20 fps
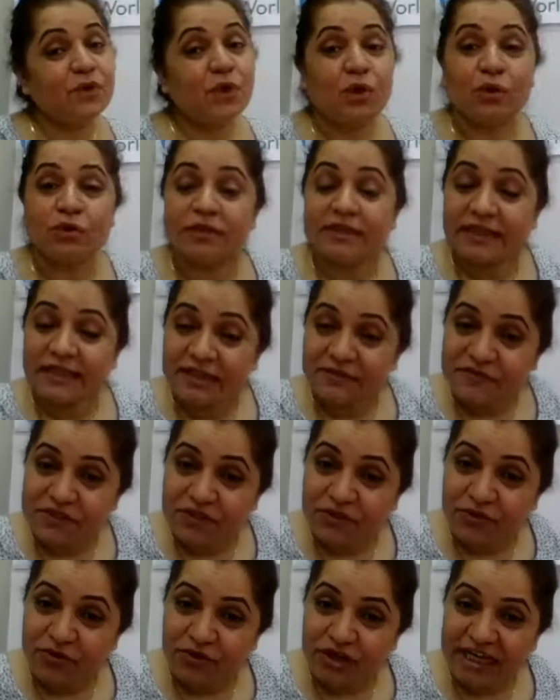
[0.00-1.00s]
all the leaves
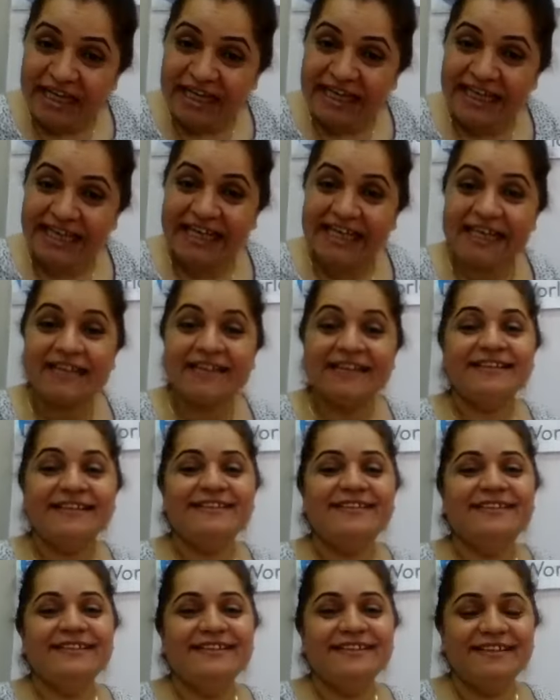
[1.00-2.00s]
are green.
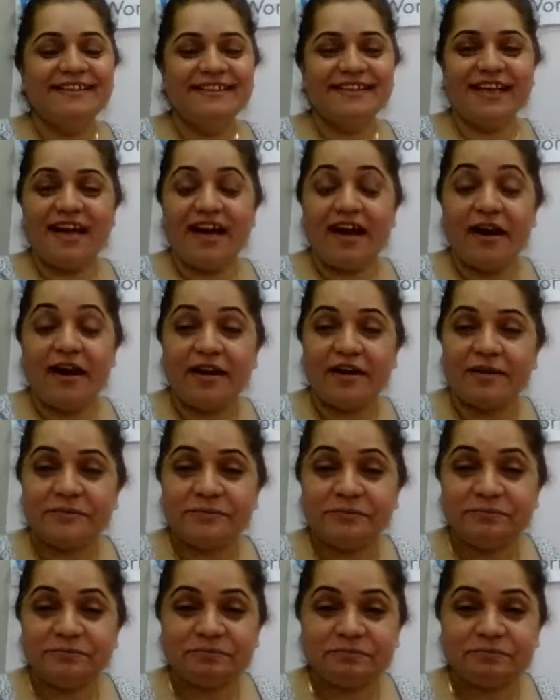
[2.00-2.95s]
They are